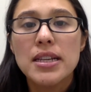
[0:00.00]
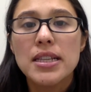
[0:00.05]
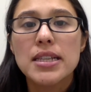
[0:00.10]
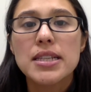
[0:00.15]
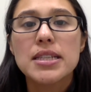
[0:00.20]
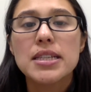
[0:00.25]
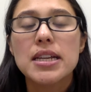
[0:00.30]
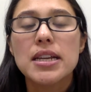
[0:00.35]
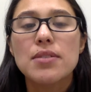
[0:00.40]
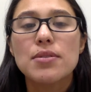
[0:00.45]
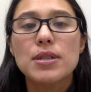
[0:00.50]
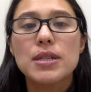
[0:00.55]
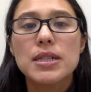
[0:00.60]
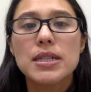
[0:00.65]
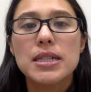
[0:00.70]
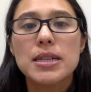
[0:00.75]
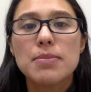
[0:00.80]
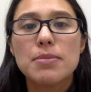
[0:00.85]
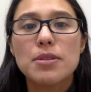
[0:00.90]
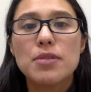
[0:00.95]
This study was
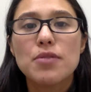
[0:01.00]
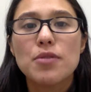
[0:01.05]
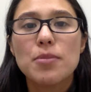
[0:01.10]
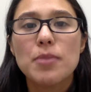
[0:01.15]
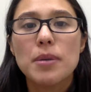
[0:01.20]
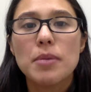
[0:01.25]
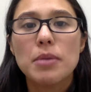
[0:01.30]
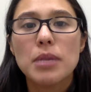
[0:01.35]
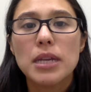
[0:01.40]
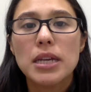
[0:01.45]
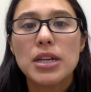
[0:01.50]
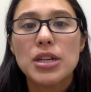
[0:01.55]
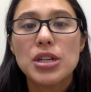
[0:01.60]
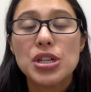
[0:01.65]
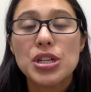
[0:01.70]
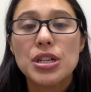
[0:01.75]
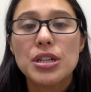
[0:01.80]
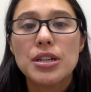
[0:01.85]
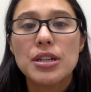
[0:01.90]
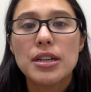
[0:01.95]
accepted for
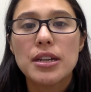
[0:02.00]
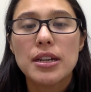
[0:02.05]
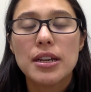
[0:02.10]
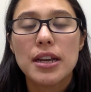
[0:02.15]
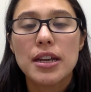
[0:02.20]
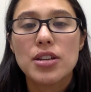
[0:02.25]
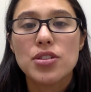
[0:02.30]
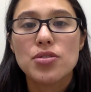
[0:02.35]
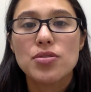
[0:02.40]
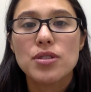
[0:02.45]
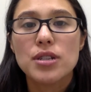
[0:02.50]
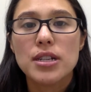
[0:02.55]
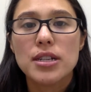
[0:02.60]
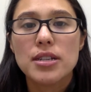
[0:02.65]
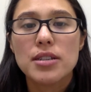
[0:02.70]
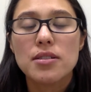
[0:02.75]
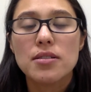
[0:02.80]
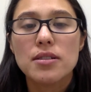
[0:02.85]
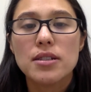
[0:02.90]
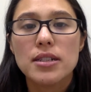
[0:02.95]
publication in
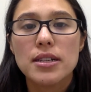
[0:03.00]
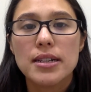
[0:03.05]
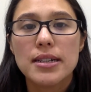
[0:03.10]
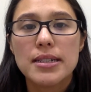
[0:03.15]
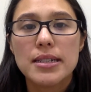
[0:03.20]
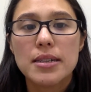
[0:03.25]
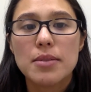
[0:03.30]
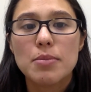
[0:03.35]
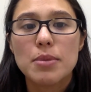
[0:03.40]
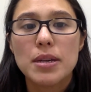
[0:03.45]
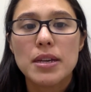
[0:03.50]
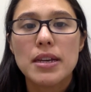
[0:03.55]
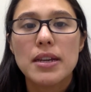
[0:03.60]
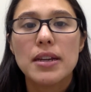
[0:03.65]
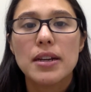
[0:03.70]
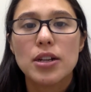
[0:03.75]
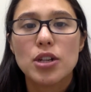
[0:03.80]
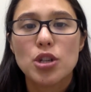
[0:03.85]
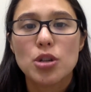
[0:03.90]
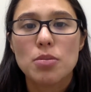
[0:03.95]
Gastrointestinal Endoscopy in
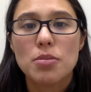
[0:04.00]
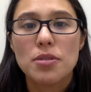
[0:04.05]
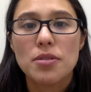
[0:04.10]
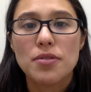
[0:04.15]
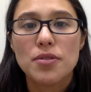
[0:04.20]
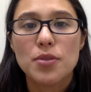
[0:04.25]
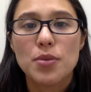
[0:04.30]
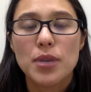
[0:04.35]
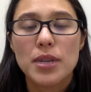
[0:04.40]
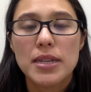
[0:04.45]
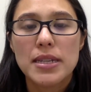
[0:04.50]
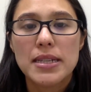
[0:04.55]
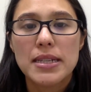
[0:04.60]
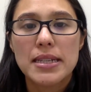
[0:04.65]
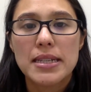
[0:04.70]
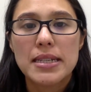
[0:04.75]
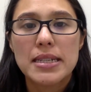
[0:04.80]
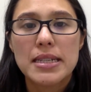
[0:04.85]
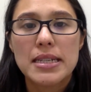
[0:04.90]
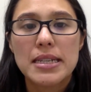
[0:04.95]
October of
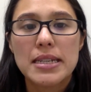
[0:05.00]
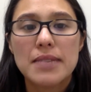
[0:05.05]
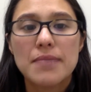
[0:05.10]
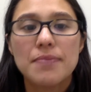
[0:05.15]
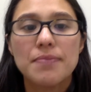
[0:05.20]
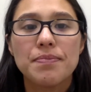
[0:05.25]
2016.